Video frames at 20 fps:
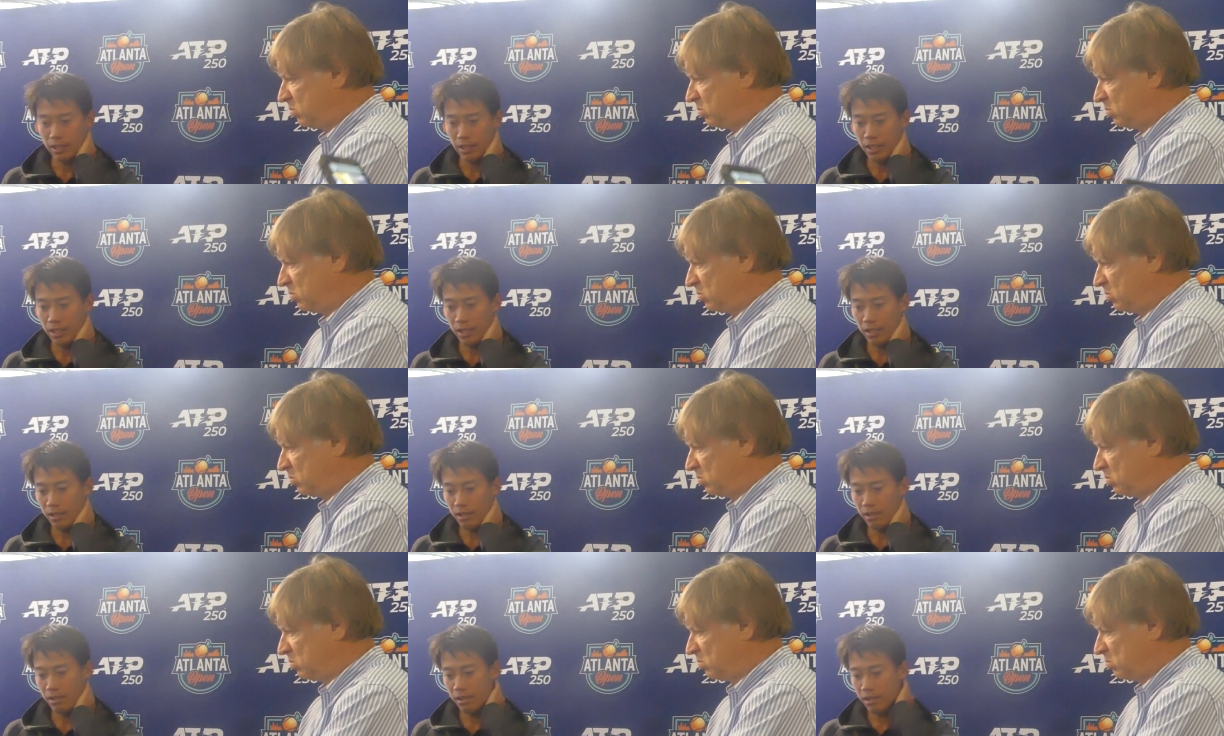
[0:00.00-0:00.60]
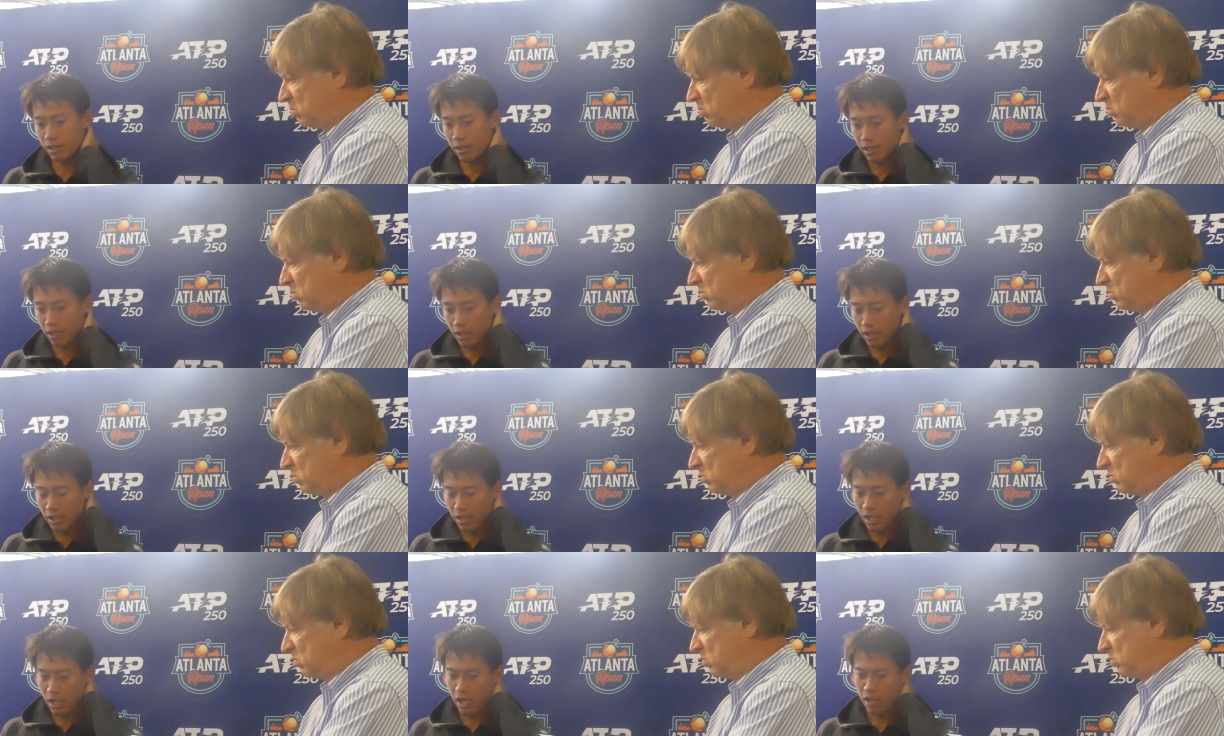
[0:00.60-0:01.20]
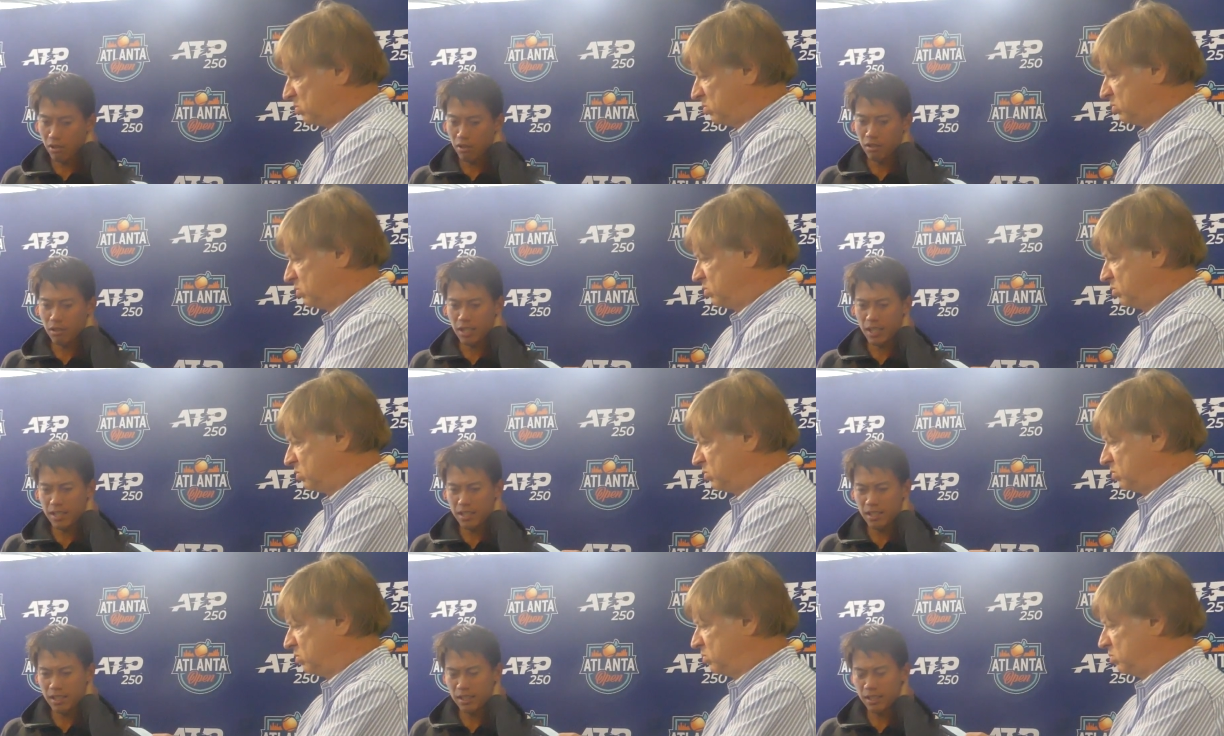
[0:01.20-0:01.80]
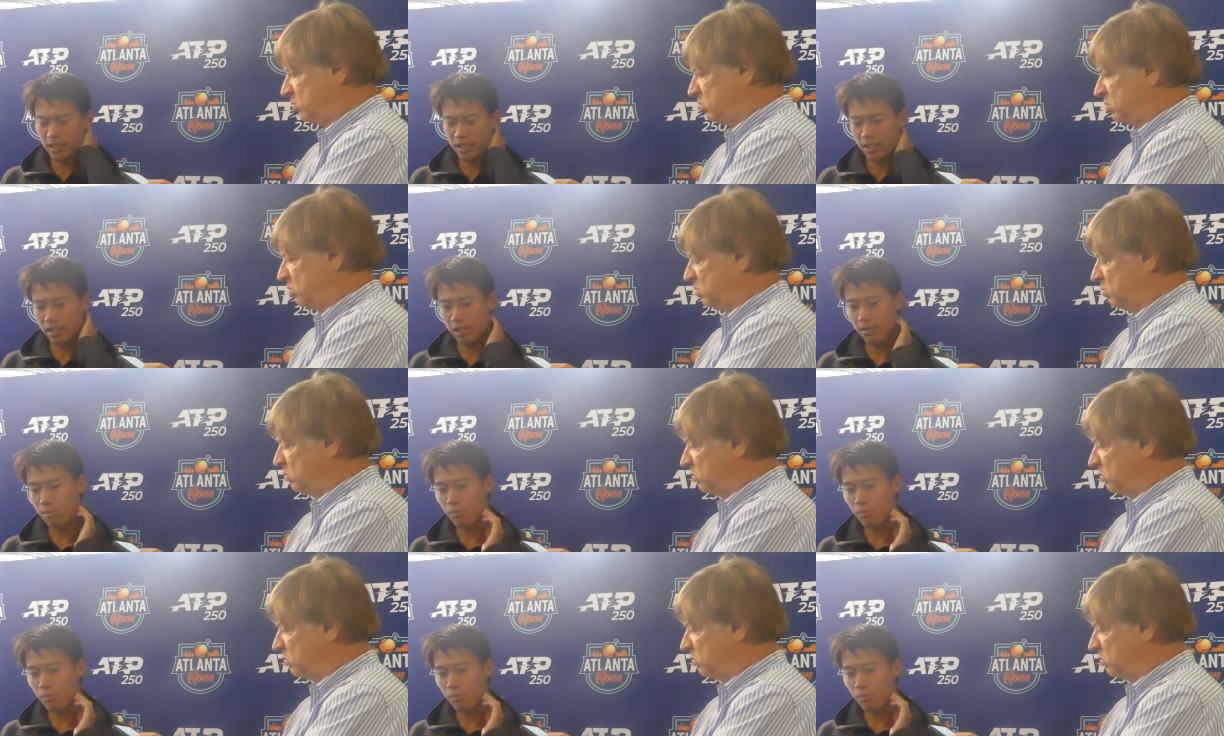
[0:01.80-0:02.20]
Speaker 1: And I don't know, I think uh, I